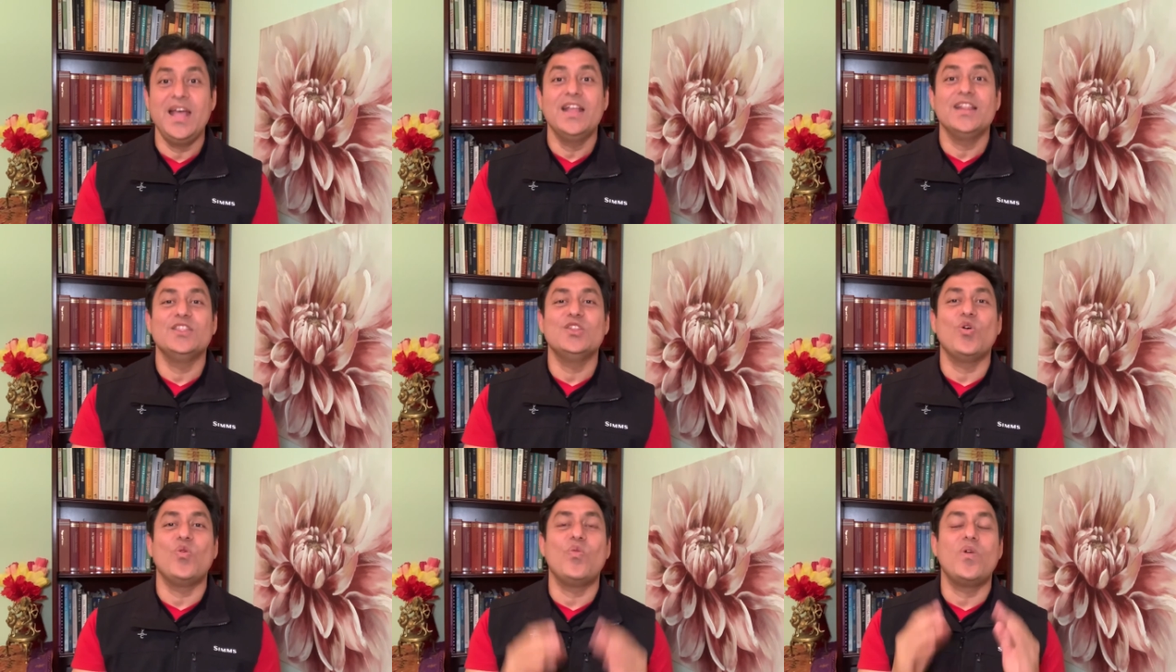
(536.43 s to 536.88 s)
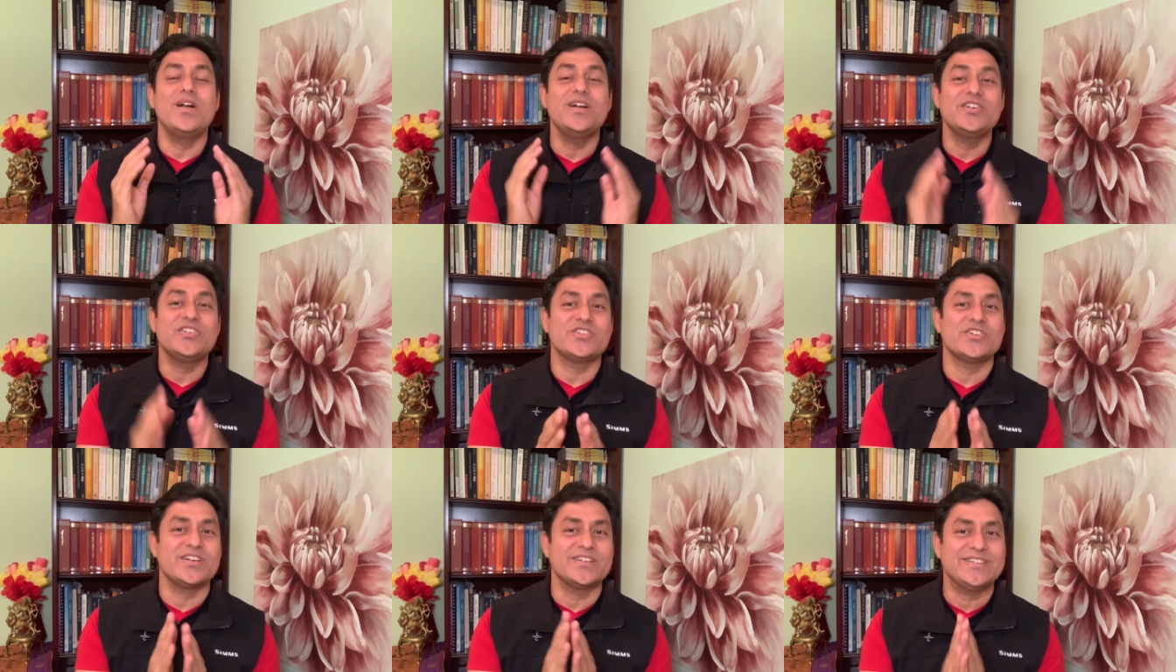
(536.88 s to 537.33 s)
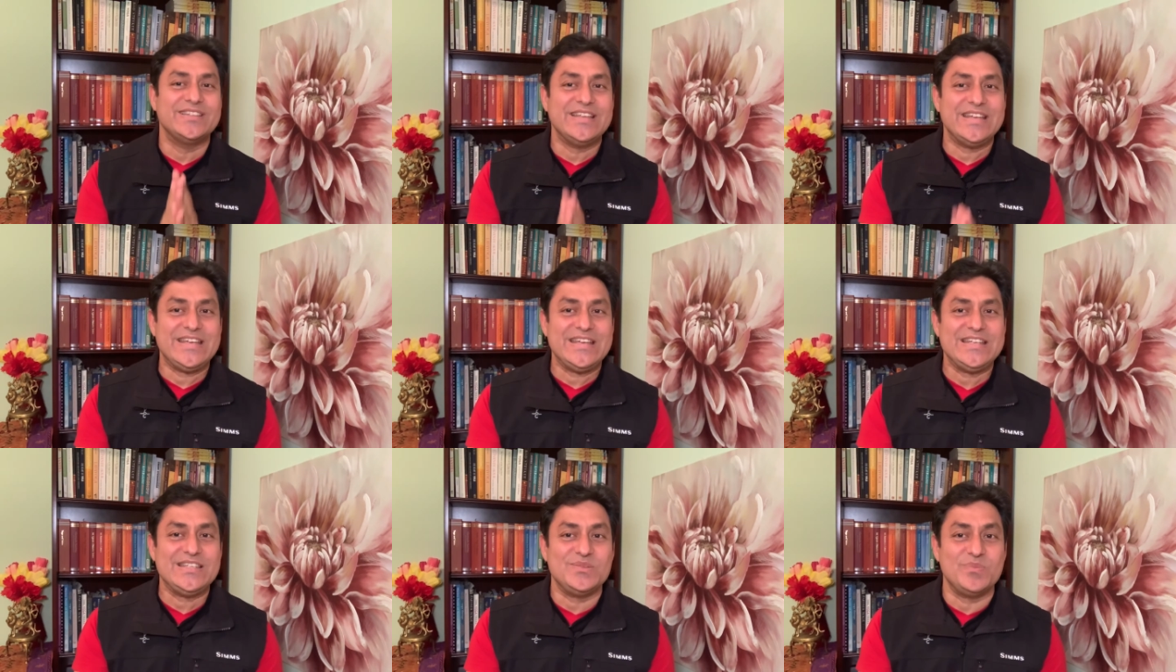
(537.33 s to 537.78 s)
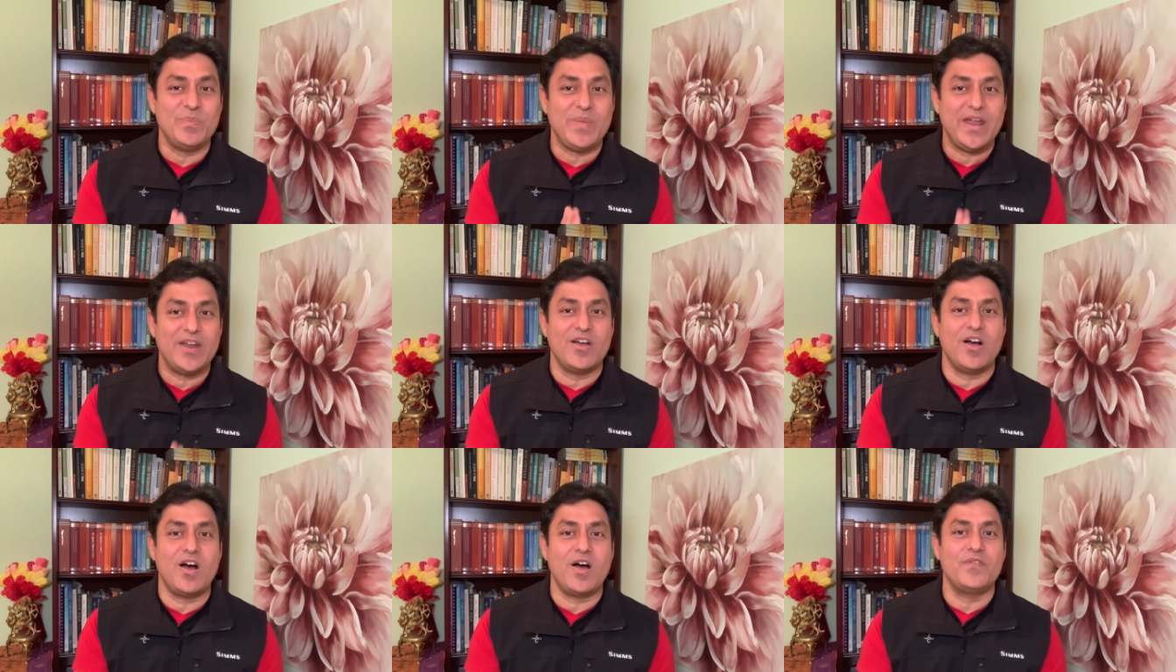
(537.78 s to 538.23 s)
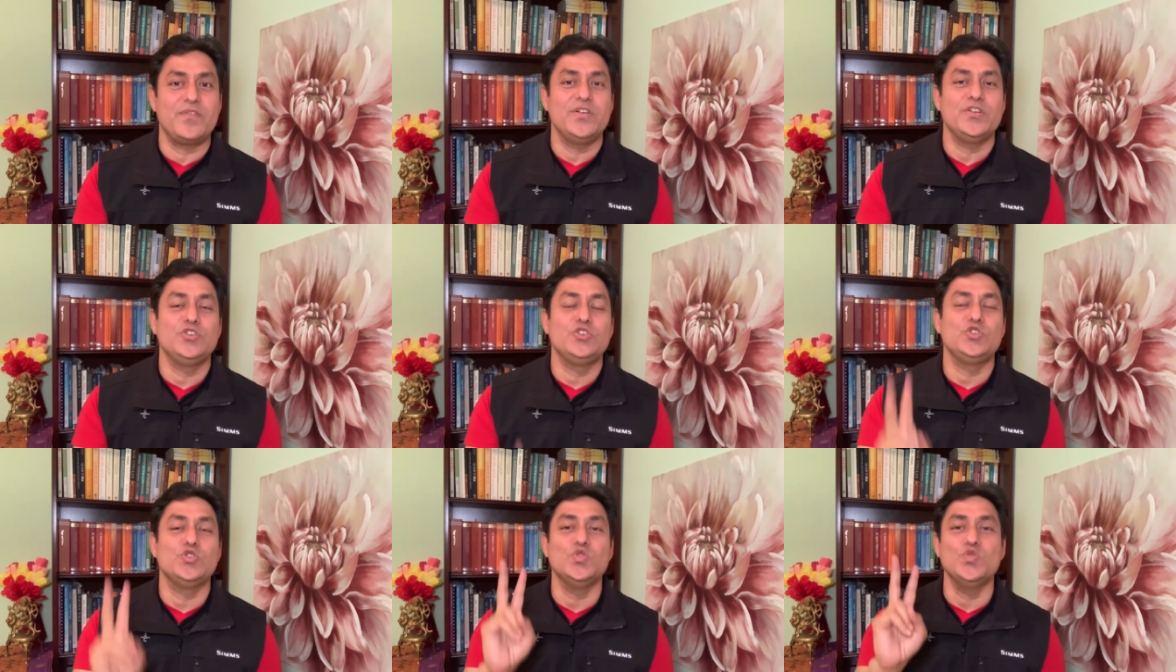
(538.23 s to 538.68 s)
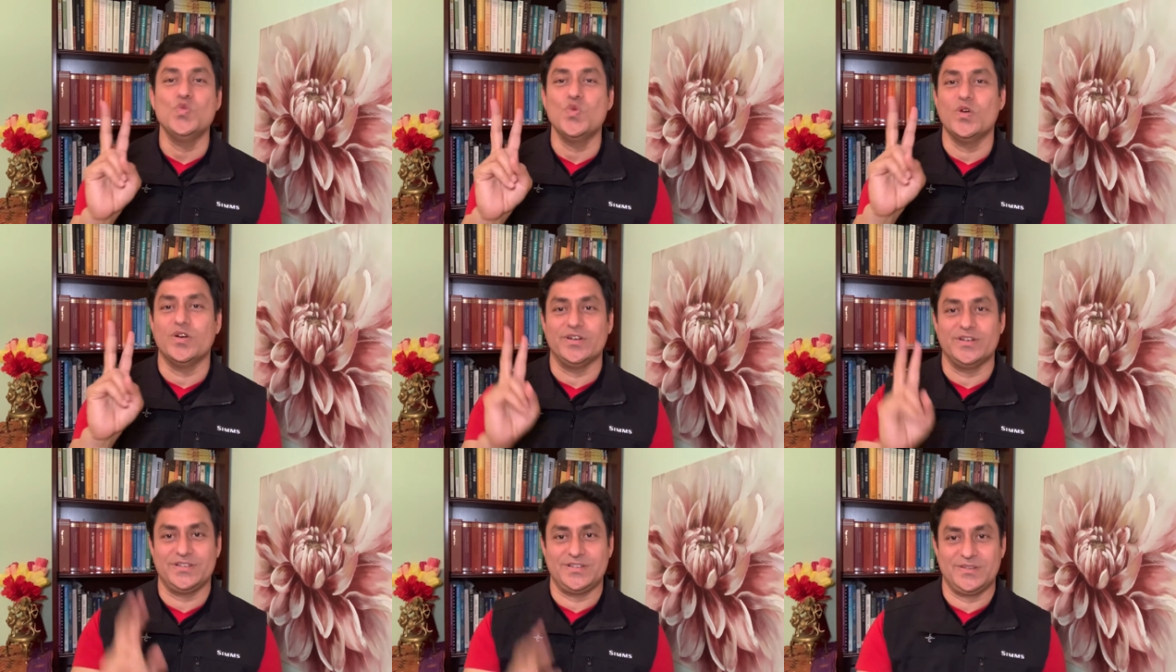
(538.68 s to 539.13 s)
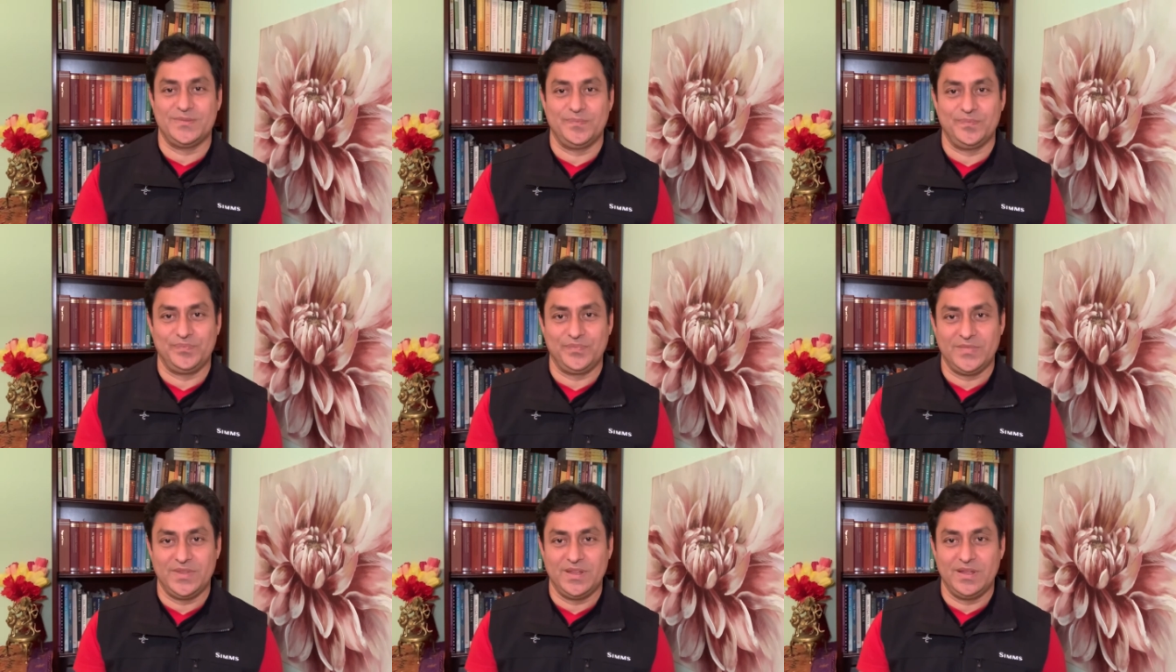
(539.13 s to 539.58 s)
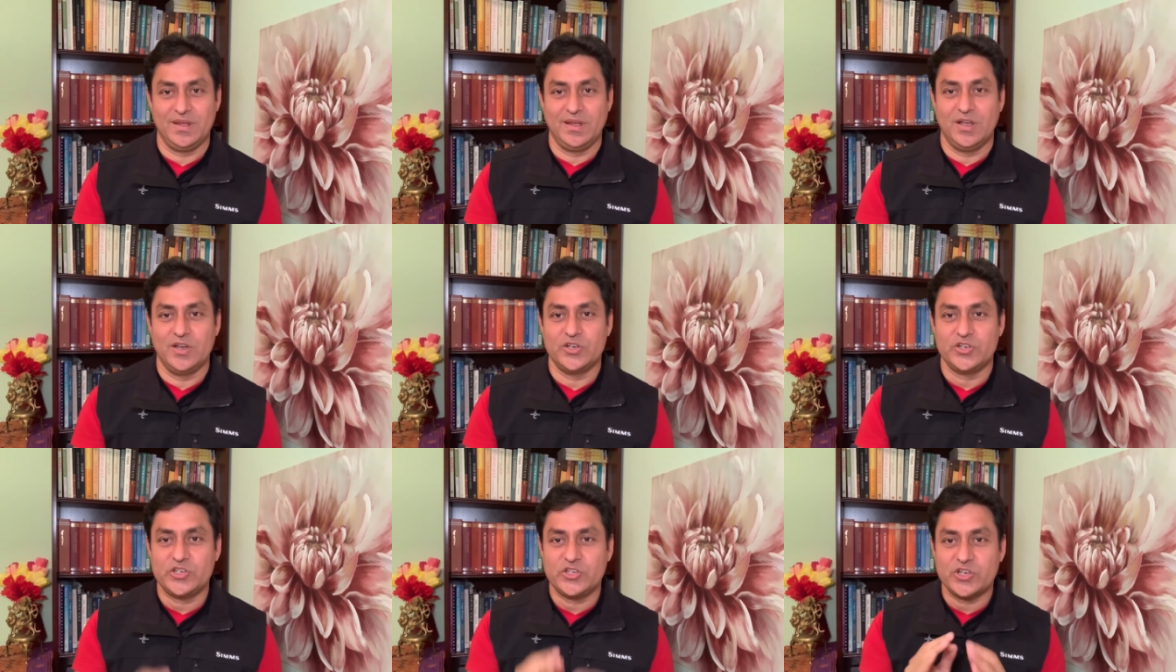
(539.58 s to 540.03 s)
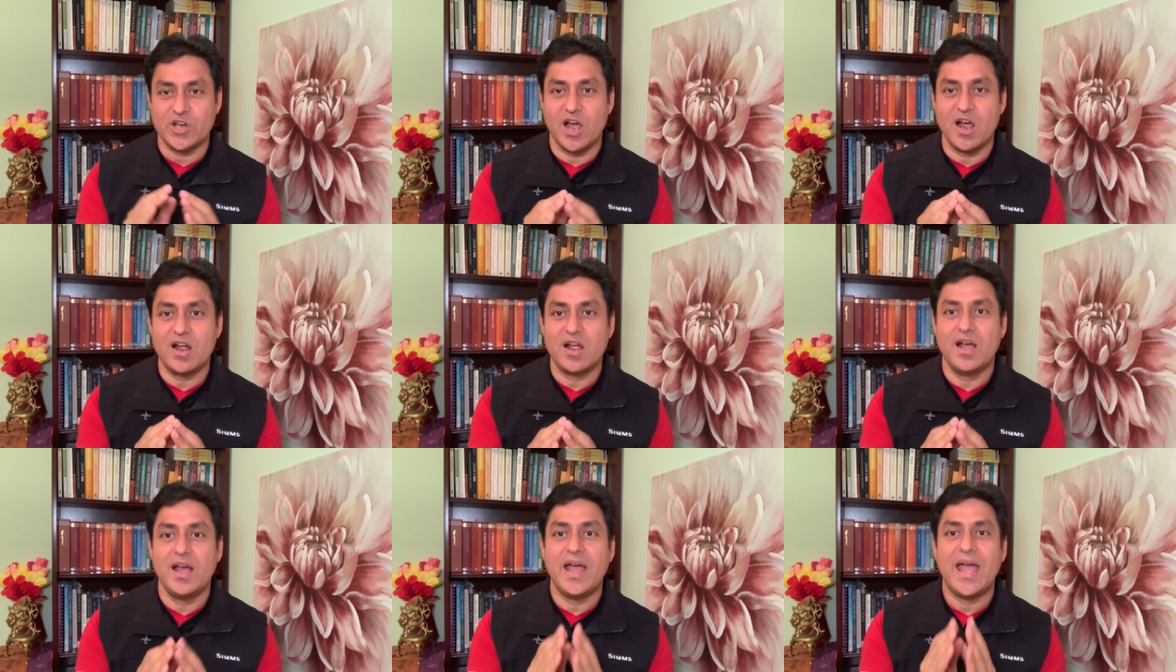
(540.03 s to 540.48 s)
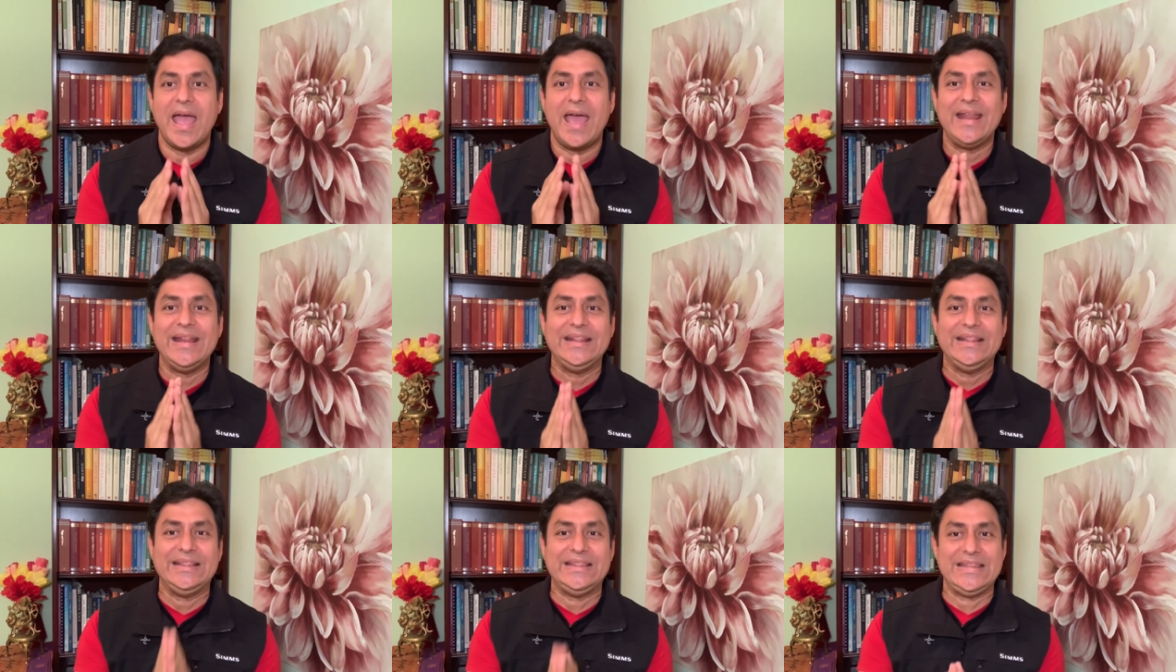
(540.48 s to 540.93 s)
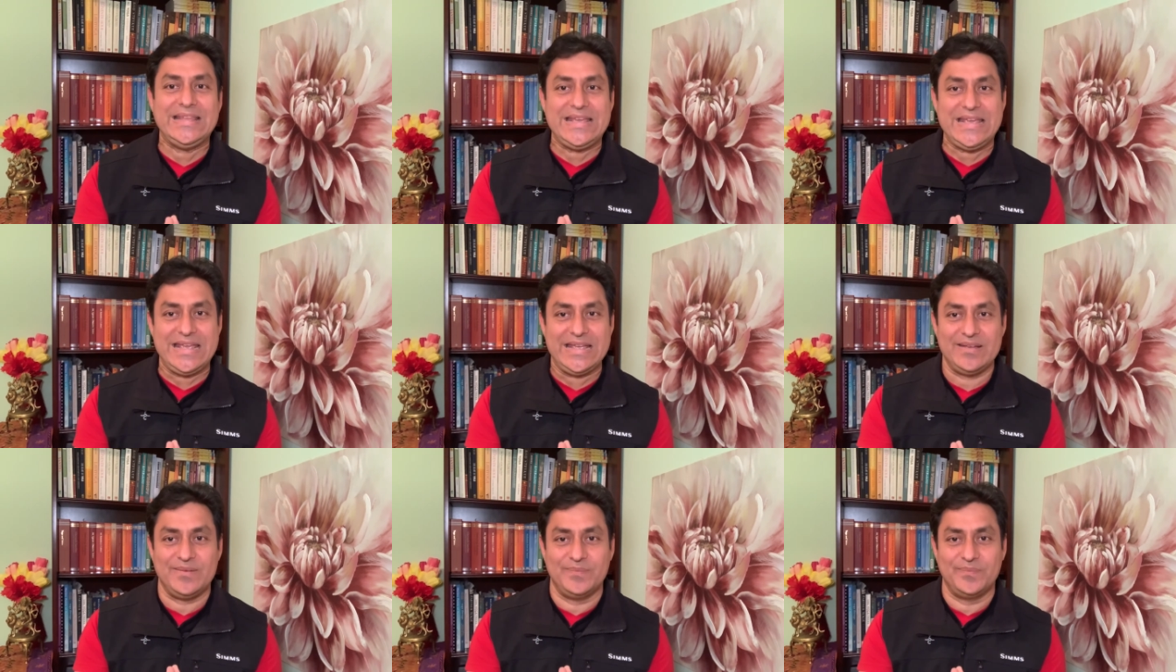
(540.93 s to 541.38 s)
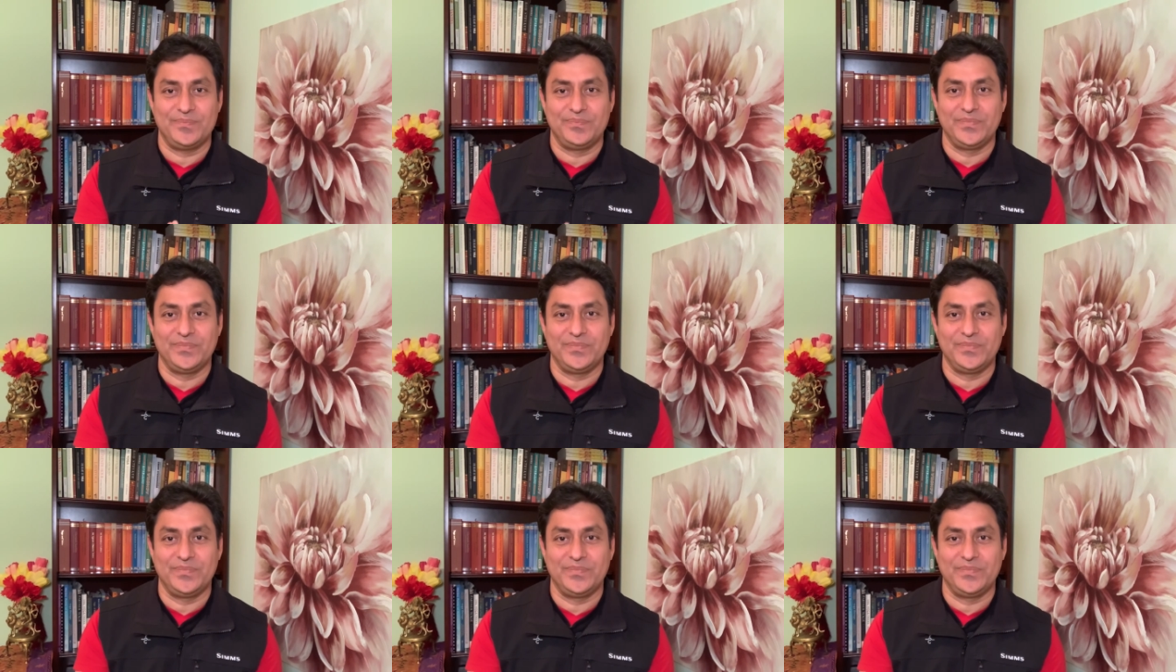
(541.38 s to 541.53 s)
The word Shakti is made of two words, Shak and Ti.